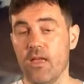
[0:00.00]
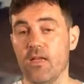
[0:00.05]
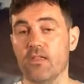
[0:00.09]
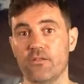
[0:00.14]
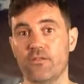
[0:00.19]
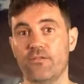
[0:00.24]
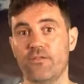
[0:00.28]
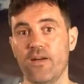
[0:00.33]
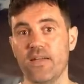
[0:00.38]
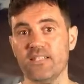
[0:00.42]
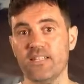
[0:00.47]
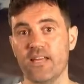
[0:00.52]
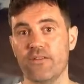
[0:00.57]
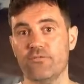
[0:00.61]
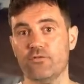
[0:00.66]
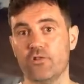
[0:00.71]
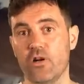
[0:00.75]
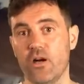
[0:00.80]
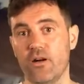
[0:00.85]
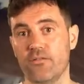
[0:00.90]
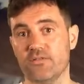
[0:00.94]
The
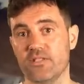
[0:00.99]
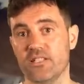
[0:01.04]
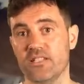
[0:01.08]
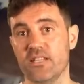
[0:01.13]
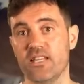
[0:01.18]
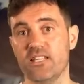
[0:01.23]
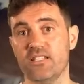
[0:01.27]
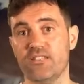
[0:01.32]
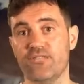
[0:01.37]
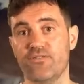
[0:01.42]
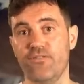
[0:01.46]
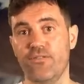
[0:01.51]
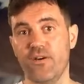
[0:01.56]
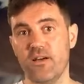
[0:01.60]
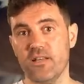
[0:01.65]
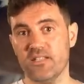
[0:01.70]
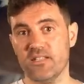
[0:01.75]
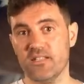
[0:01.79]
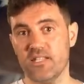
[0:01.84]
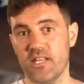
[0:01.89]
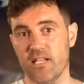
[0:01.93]
FATF drafted its
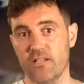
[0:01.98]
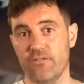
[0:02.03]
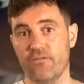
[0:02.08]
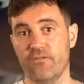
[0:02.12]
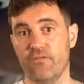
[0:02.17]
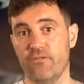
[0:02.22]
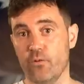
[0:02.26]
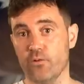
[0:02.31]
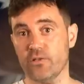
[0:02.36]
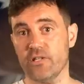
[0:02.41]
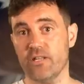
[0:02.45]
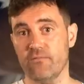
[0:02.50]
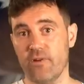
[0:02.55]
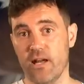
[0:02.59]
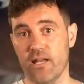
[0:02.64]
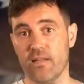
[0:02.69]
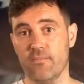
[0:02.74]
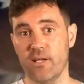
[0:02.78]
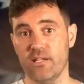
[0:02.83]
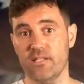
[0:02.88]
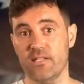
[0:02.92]
first set of 40
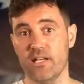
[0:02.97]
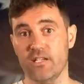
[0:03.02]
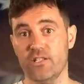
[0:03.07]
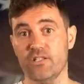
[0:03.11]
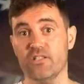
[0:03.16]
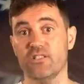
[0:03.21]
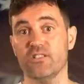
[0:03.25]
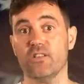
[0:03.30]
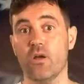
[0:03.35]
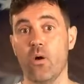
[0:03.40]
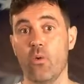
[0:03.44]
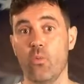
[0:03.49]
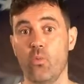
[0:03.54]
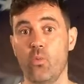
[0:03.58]
recommendations